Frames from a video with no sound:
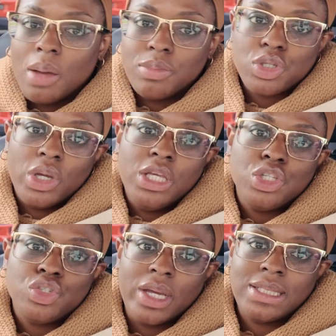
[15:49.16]
So he's
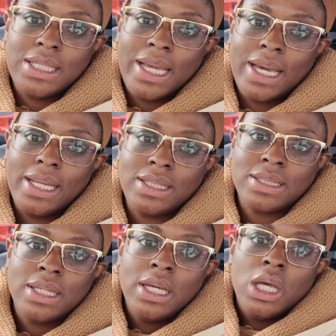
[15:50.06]
trying to get
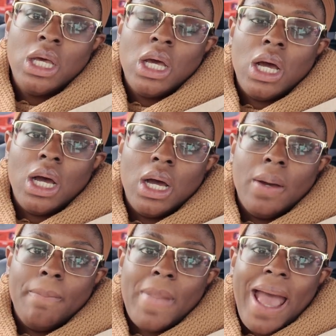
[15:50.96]
it
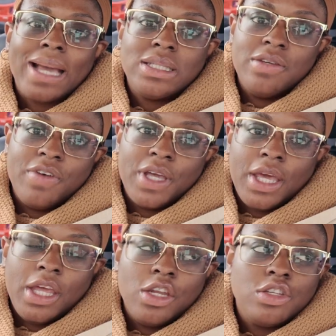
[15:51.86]
active
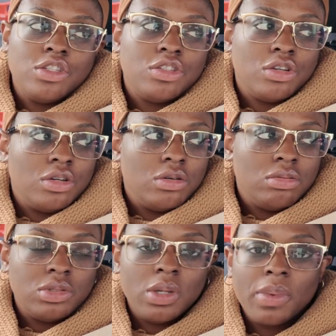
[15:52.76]
again. So
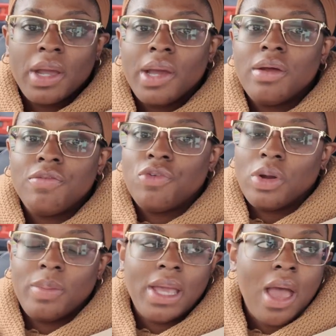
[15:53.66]
some kind of
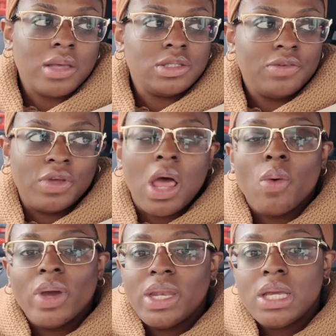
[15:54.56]
form he has to fill
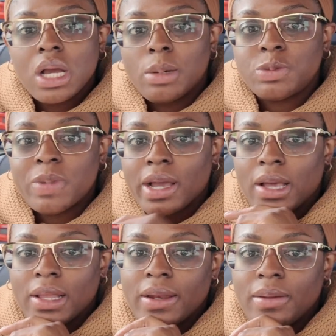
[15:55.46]
out. When he comes back,
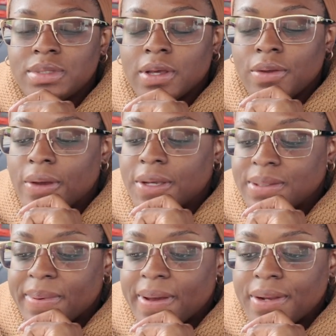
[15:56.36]
I'll let him tell you guys
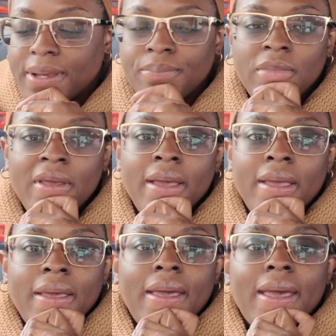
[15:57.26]
about it.
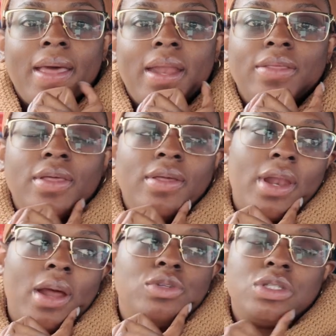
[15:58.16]
And I think
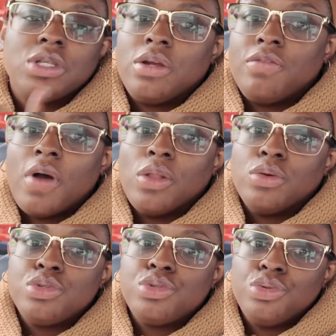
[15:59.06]
that I'm just gonna follow
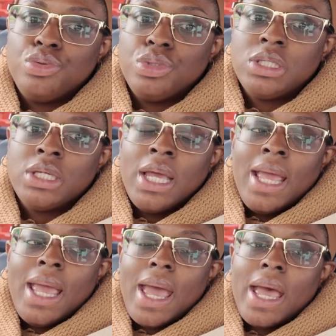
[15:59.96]
suit
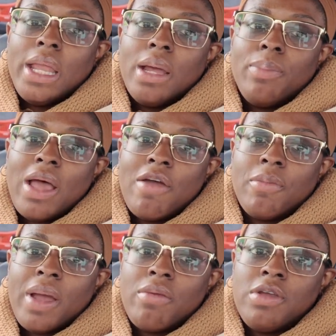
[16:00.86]
and apply for
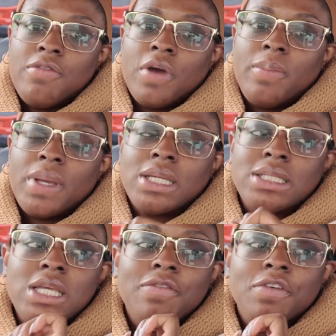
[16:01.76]
my refund, because
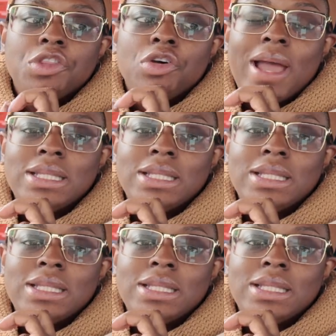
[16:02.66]
even though I